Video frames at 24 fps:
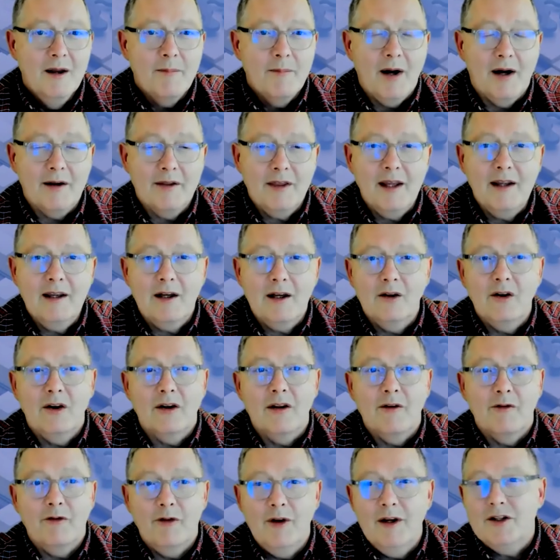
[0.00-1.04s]
But I think a lot
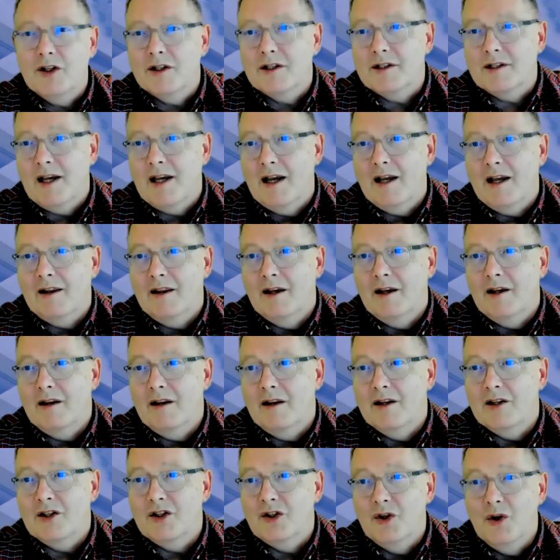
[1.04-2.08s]
of the feature set
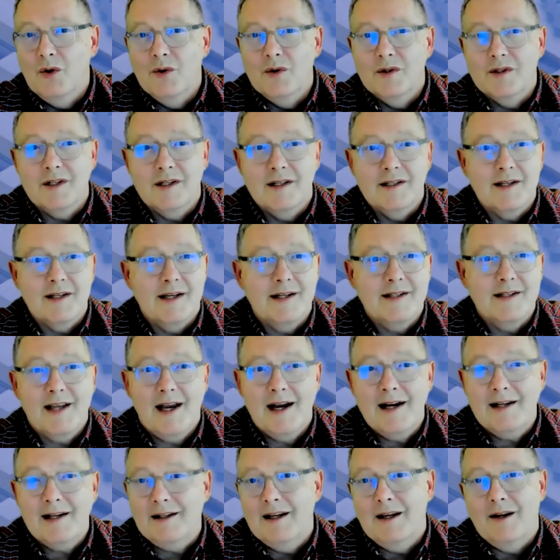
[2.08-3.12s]
that's used is
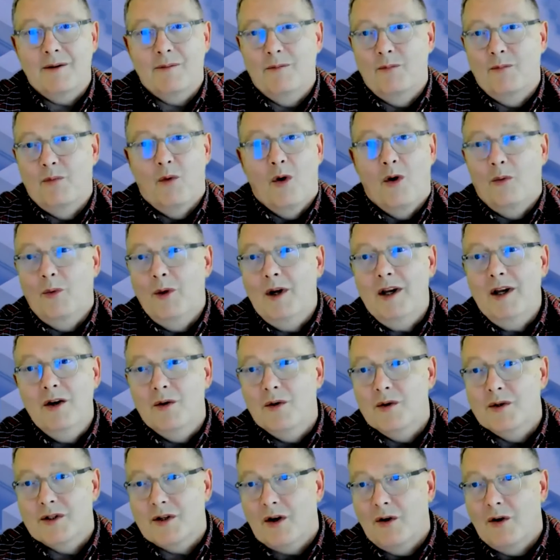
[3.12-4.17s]
exactly what we
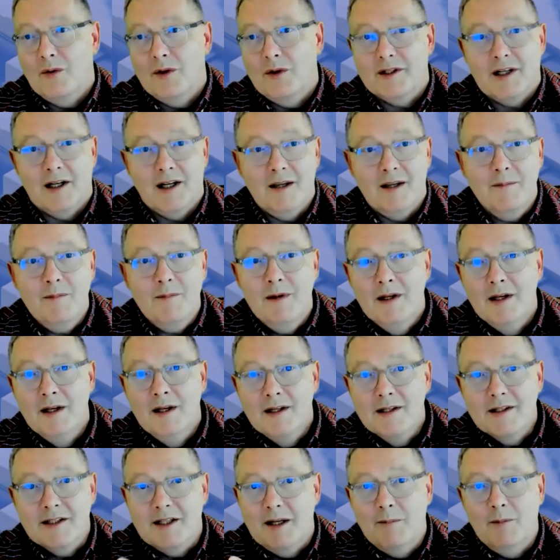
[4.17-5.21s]
use all the time,
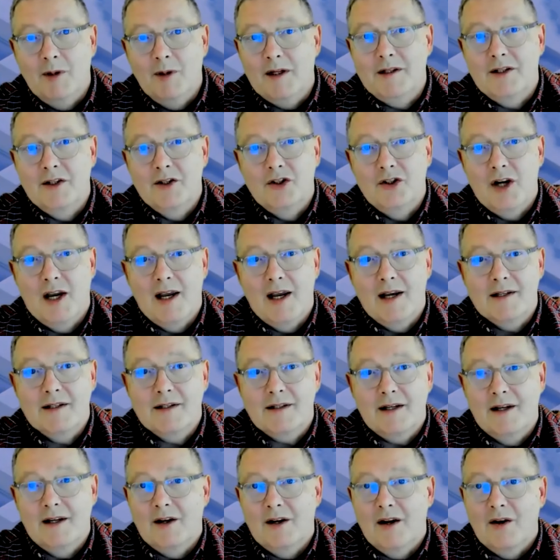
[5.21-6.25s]
similar to Jess
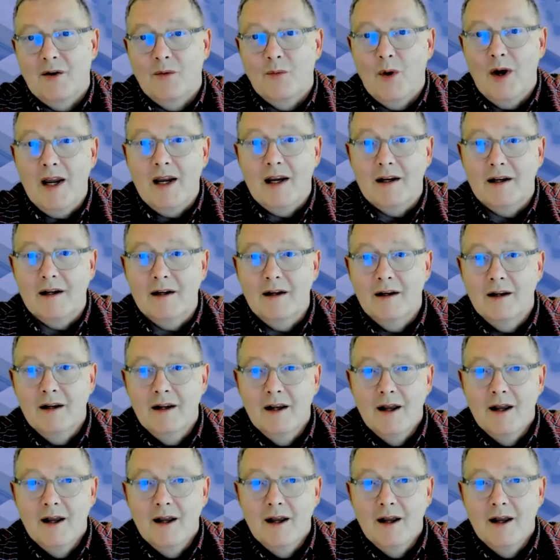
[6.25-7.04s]
and Wayne.